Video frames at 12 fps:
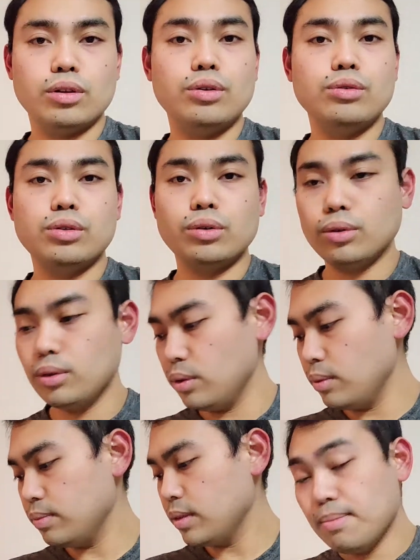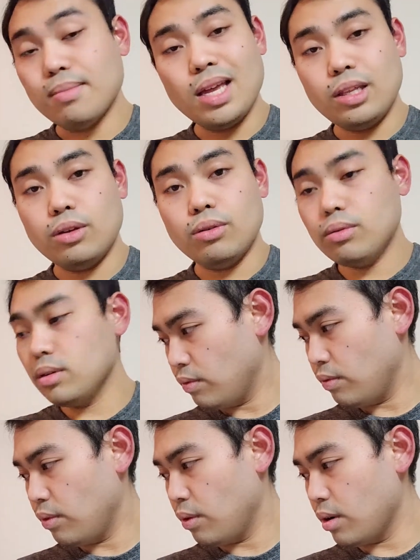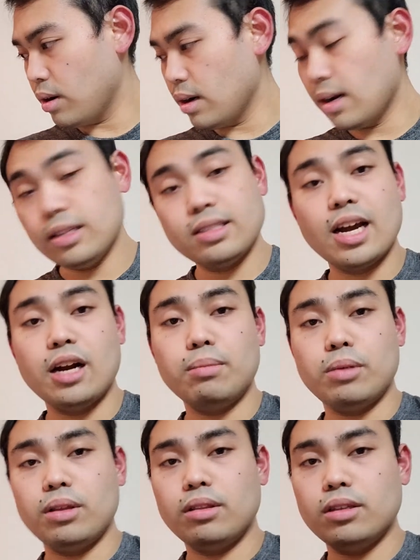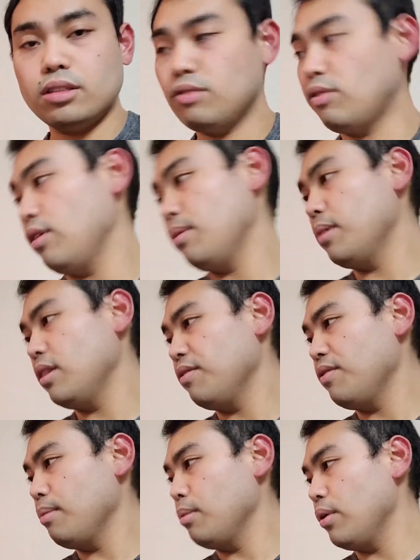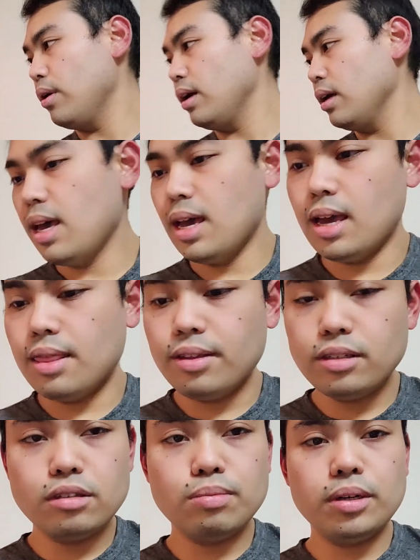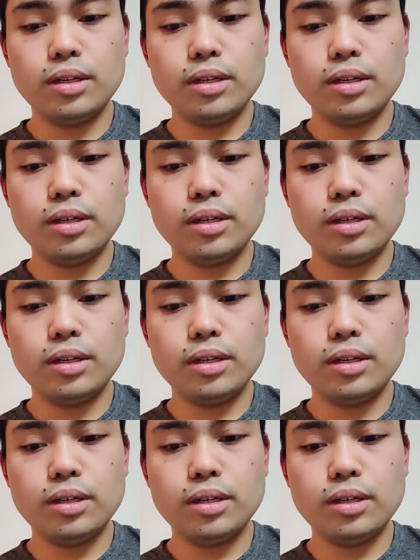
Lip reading: kyushoku menu for an entire month. This is for the month of February. And this is pretty